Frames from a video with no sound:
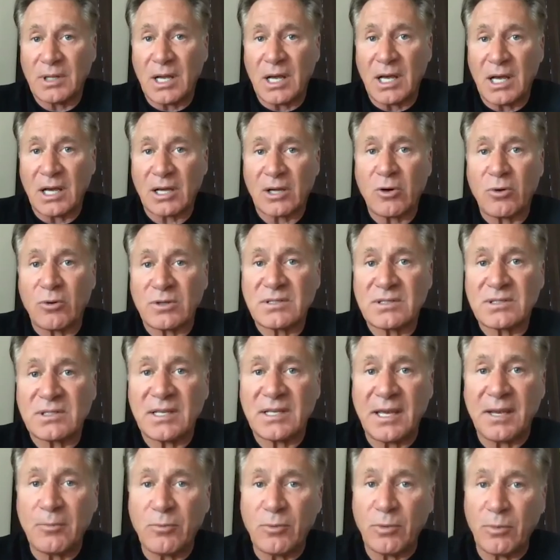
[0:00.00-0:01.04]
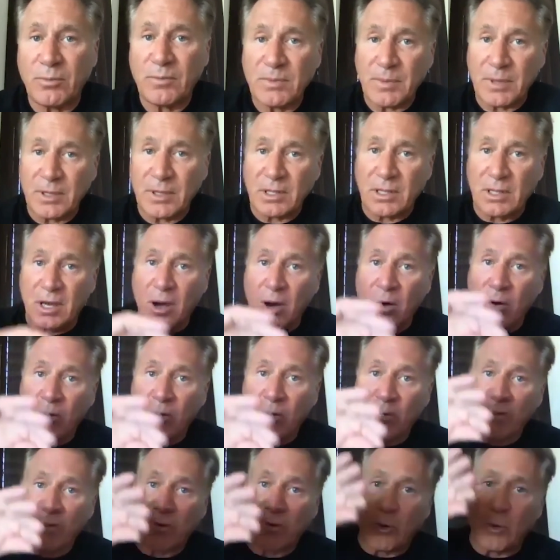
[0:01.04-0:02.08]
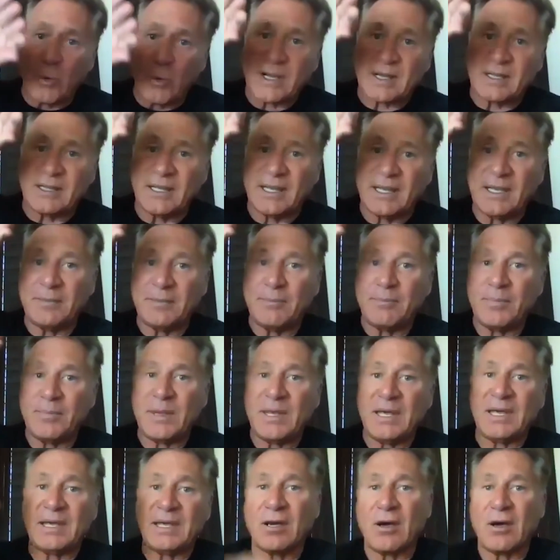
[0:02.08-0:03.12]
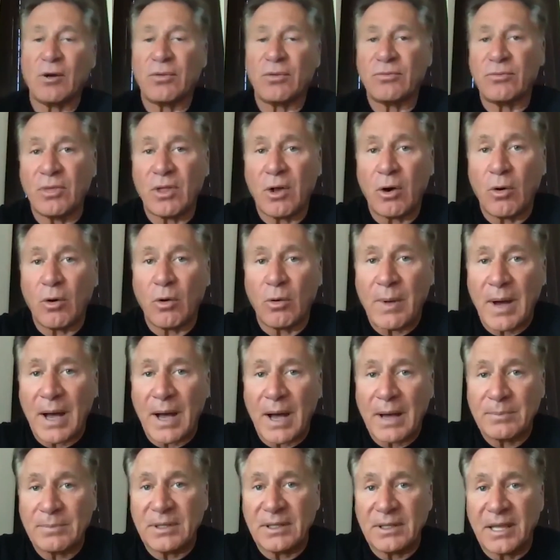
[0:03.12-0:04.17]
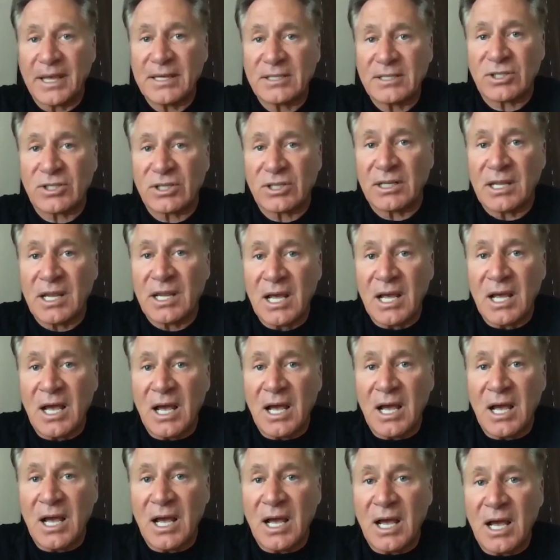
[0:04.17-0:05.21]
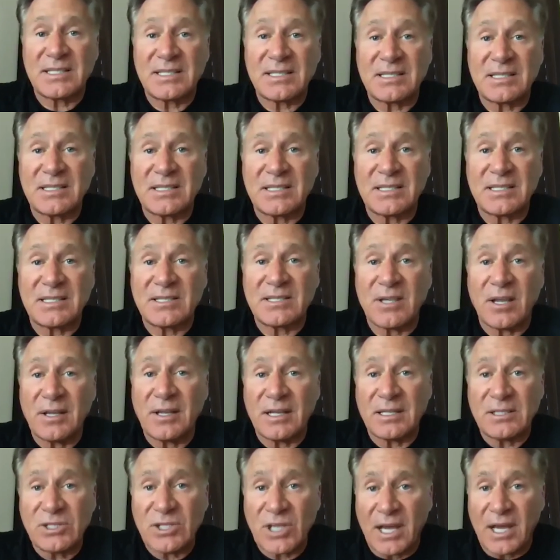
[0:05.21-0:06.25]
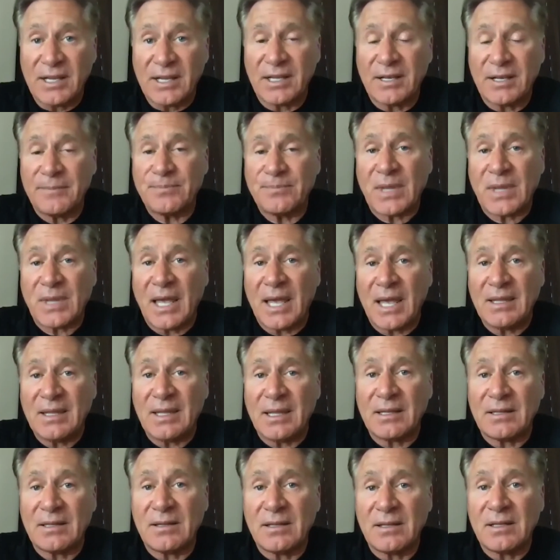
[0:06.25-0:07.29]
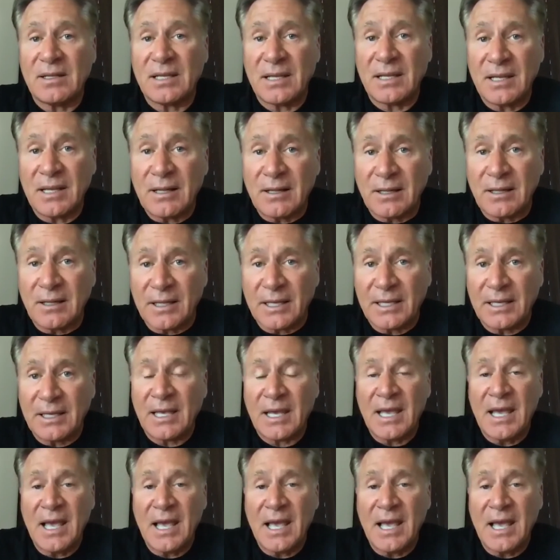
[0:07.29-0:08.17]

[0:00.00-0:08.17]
course, it will go quickly and peak and go through the whole population, much as it's done in China and in Italy.